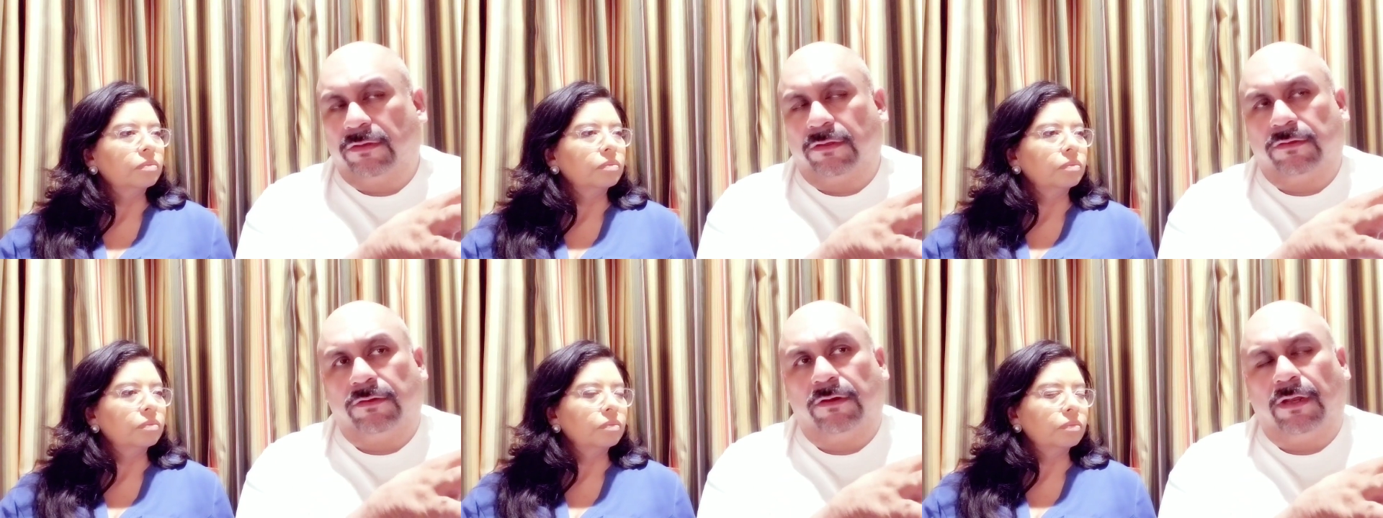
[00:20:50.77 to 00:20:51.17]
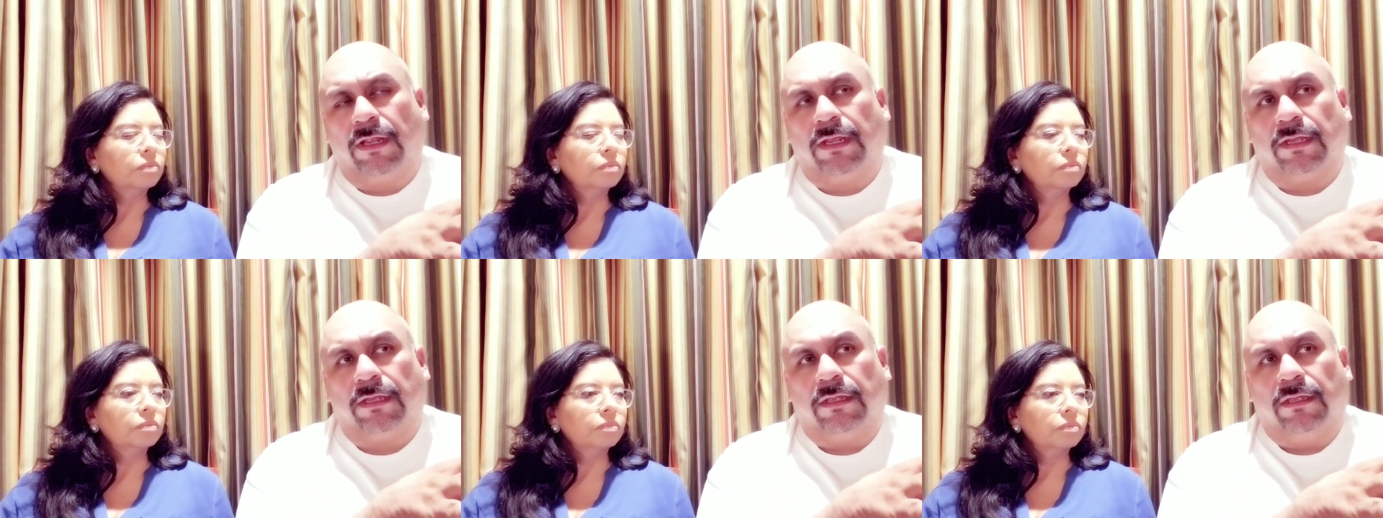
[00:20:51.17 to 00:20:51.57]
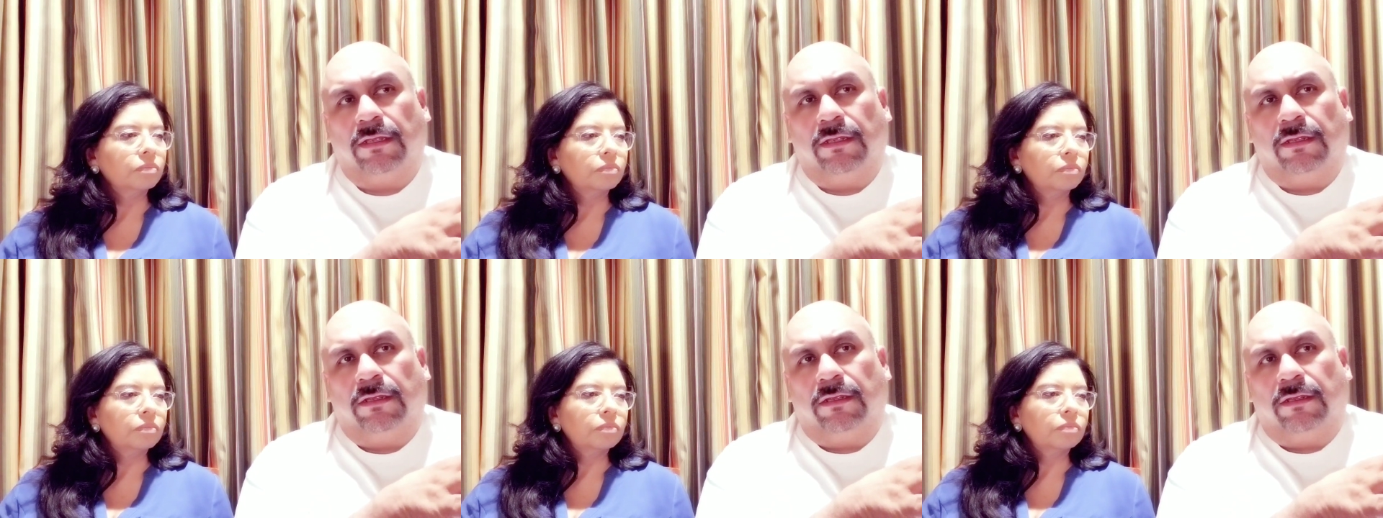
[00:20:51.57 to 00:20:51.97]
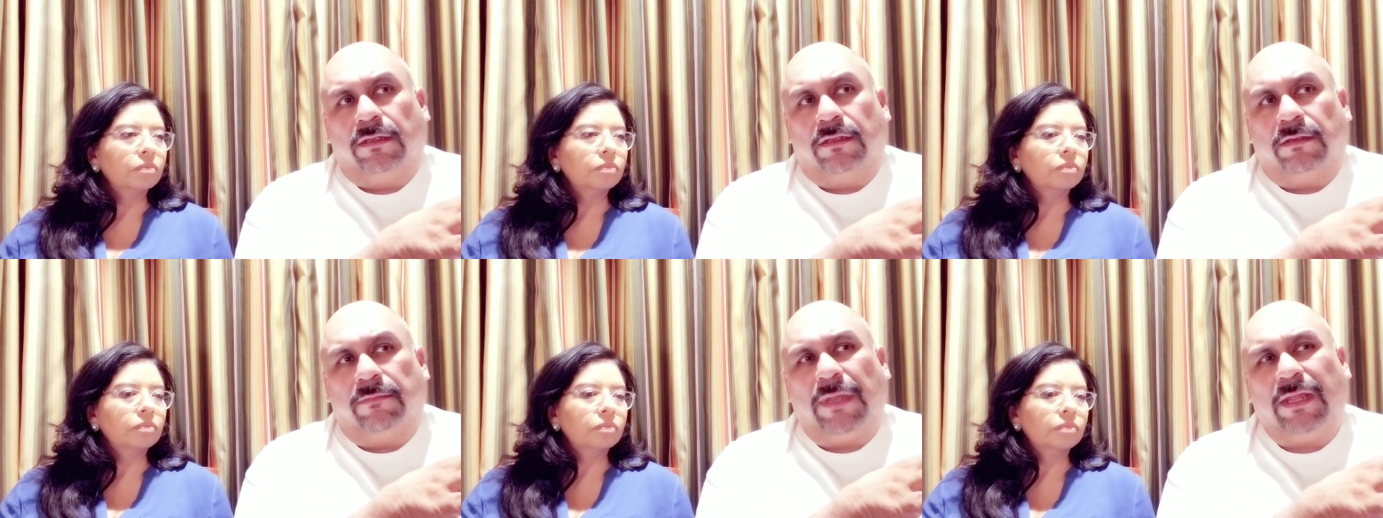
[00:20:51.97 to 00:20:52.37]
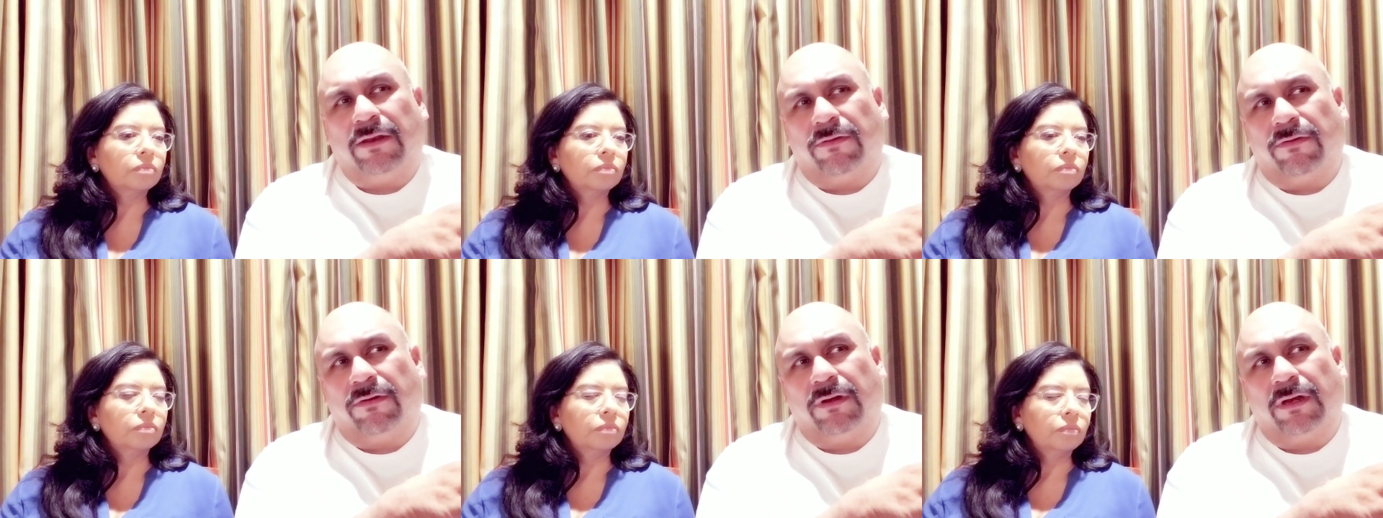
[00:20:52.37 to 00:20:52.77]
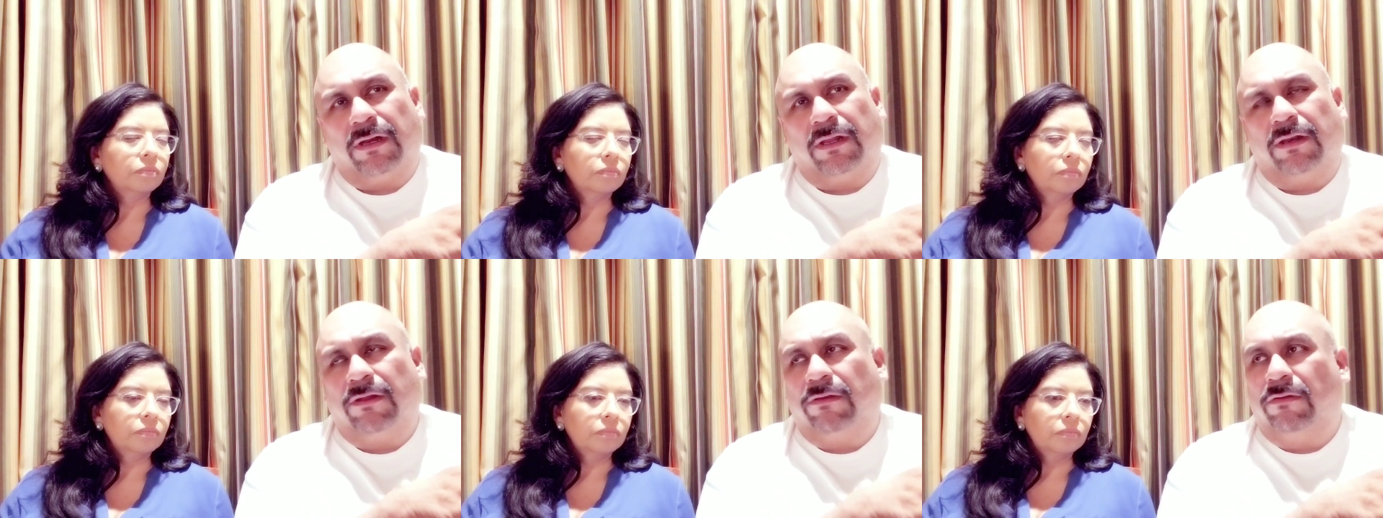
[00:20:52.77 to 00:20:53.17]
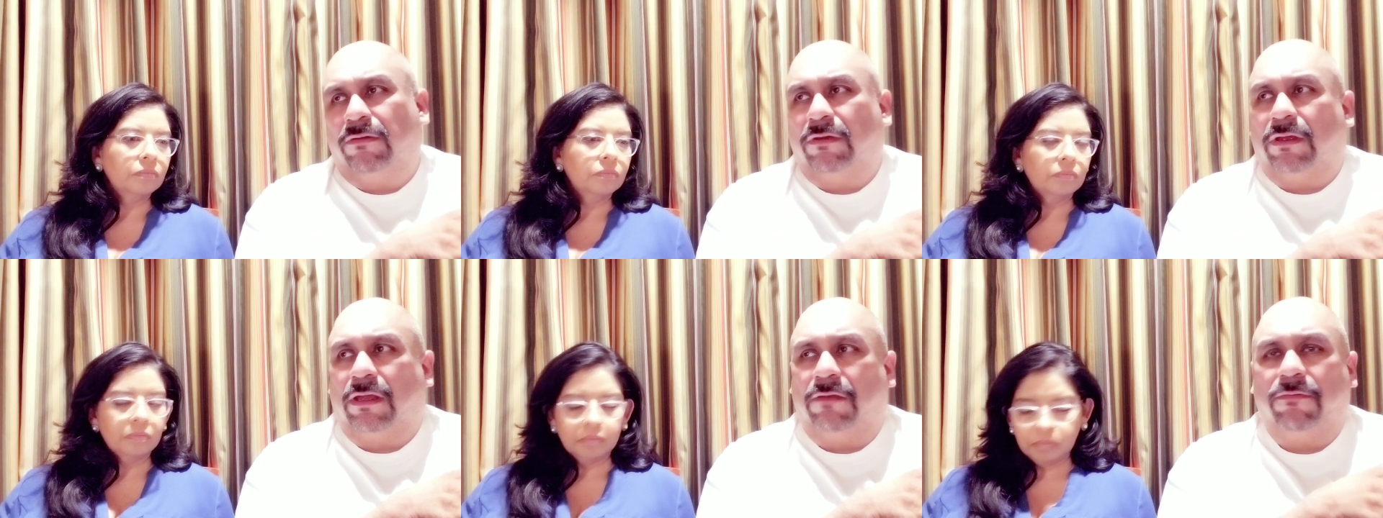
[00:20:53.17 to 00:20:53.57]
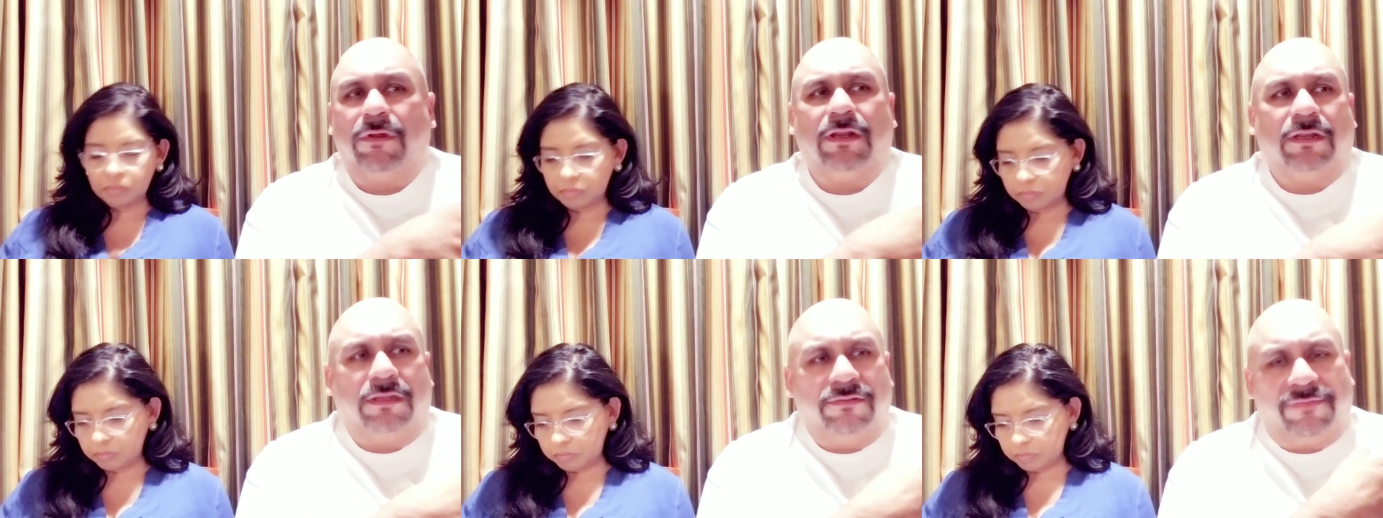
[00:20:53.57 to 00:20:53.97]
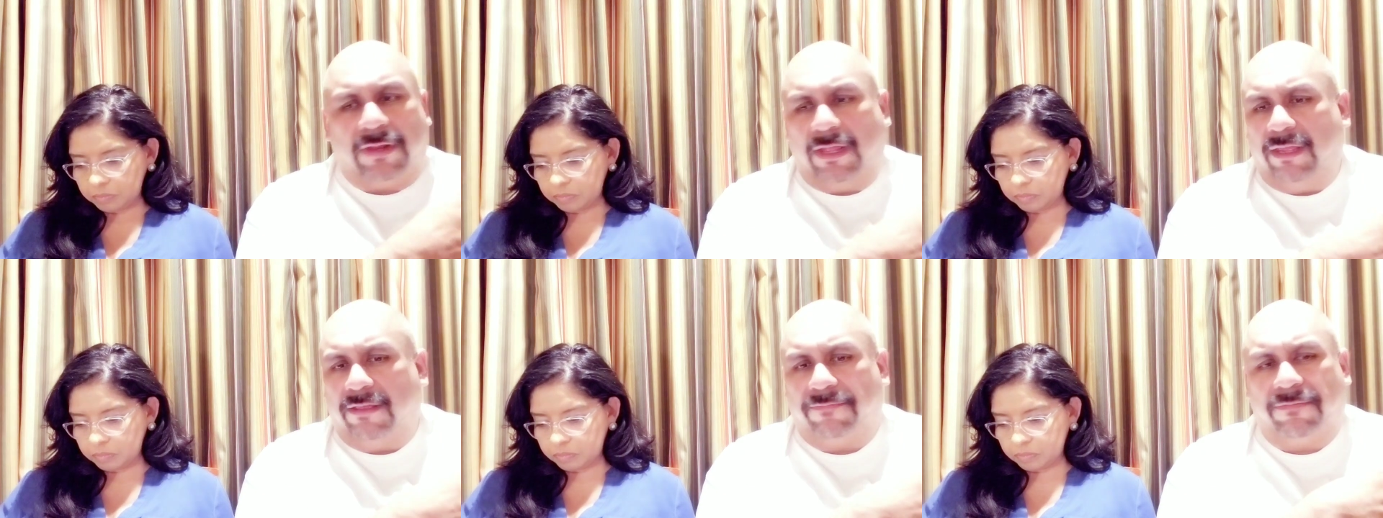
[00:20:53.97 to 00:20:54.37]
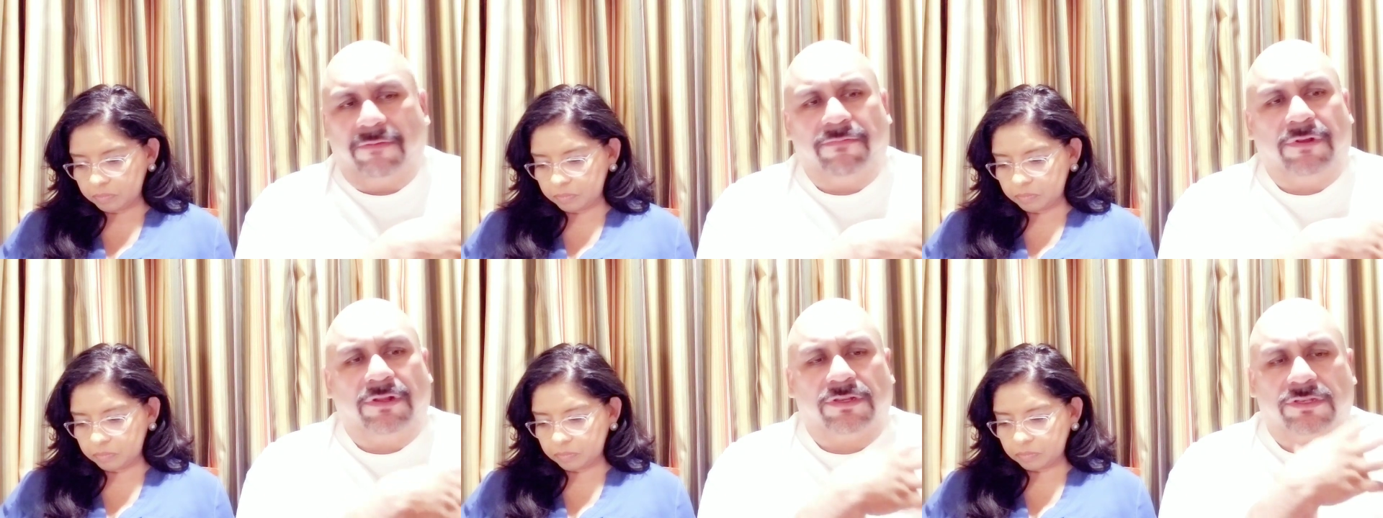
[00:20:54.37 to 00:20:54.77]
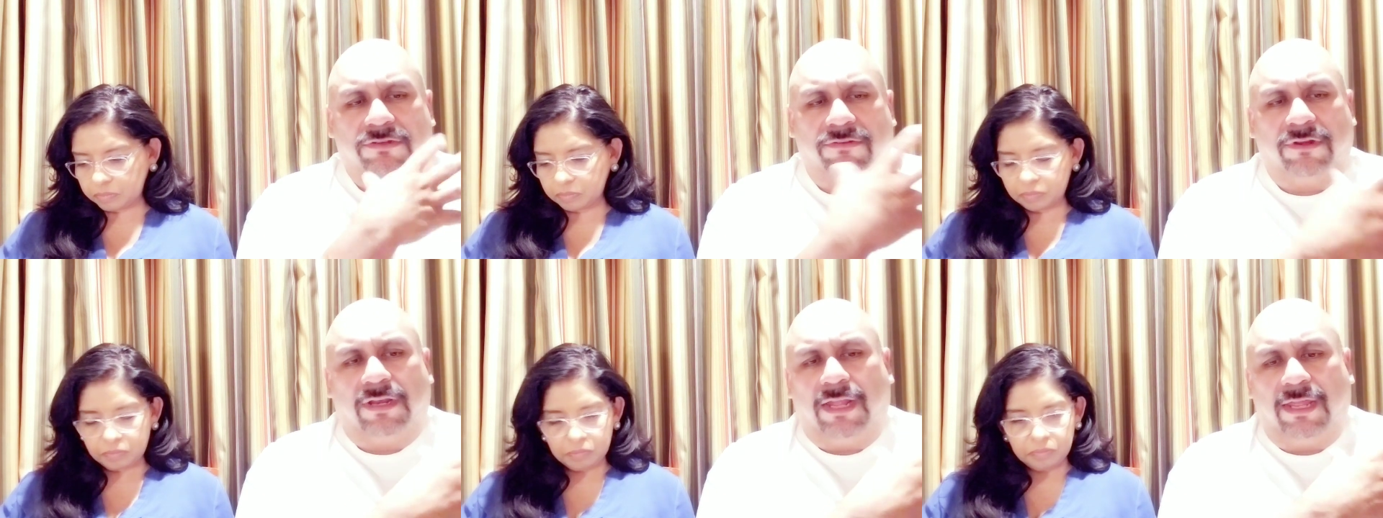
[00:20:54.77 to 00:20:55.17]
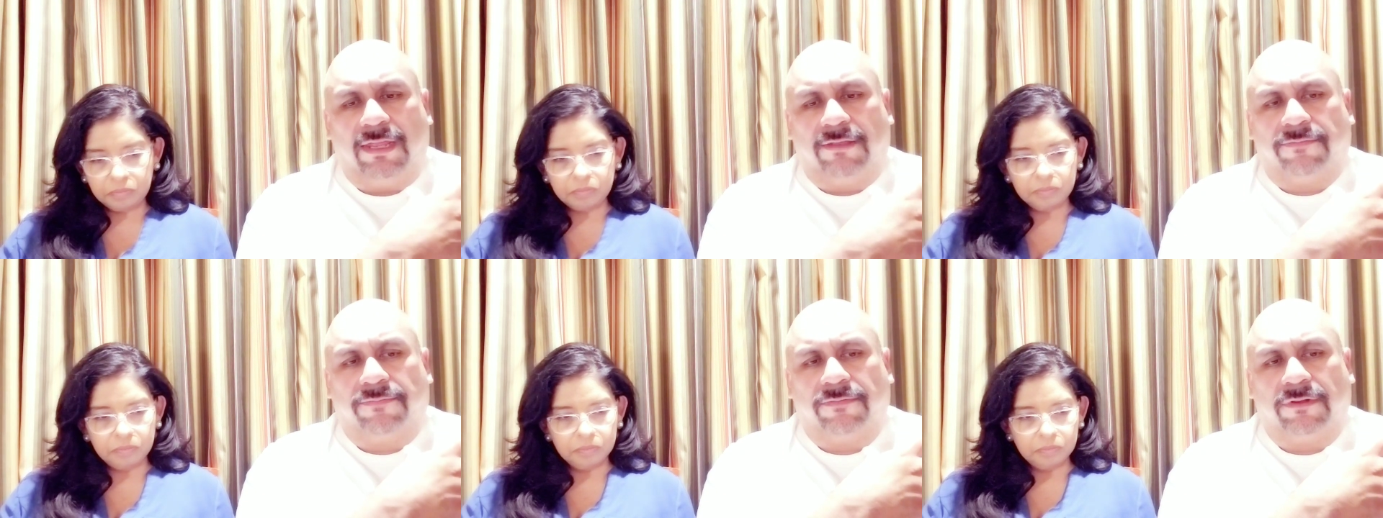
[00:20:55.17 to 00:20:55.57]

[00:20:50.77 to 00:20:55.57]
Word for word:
Speaker 1: because you're like, man, Lord, you know, I want to live life. I want to enjoy life.